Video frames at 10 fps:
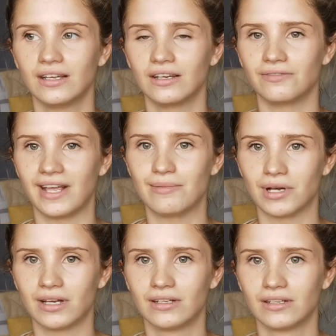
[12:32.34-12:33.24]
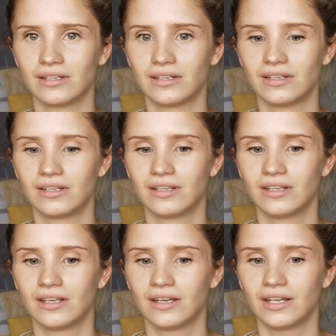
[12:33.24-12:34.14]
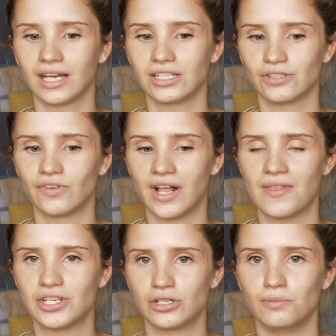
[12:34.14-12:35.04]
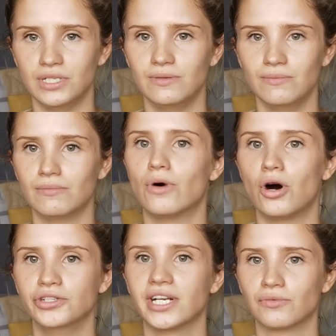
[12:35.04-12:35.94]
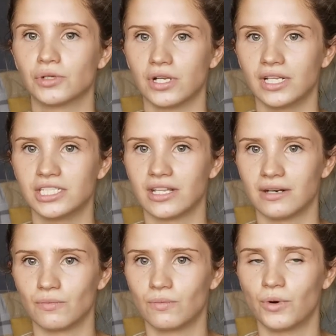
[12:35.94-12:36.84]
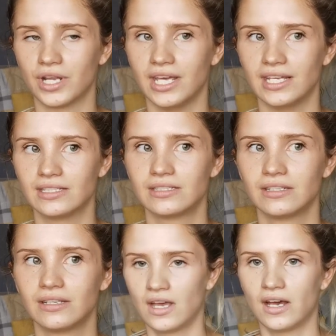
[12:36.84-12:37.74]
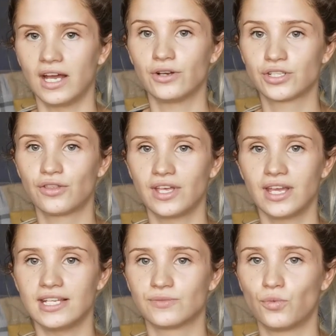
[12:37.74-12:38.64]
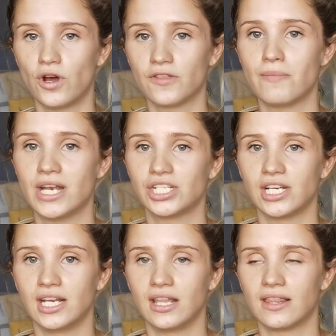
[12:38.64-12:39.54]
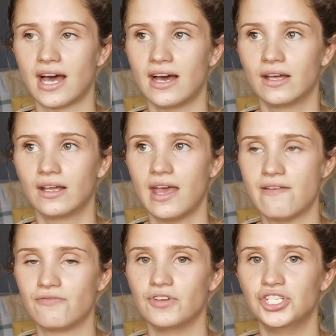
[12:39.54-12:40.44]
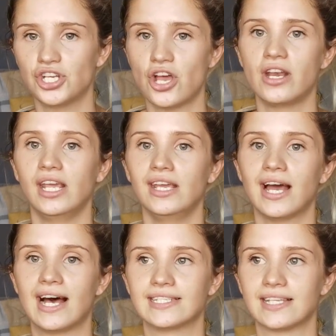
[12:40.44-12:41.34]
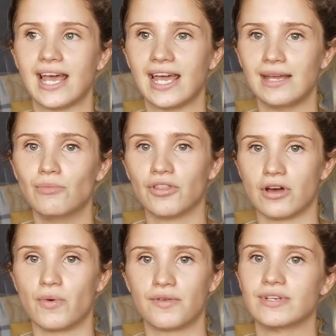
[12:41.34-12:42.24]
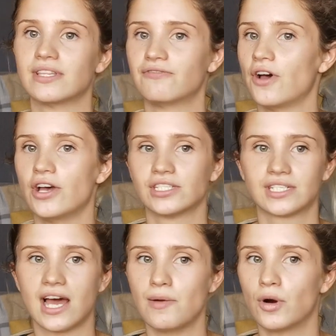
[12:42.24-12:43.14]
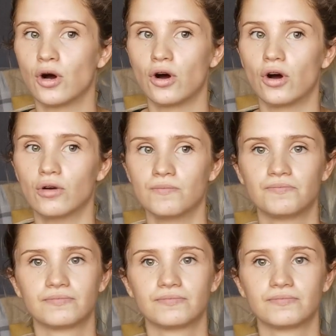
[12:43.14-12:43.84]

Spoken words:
of labour. I just feel like there should be more general knowledge than what it is. I also think it's worth mentioning that every journey as a mother, whether it's the first time or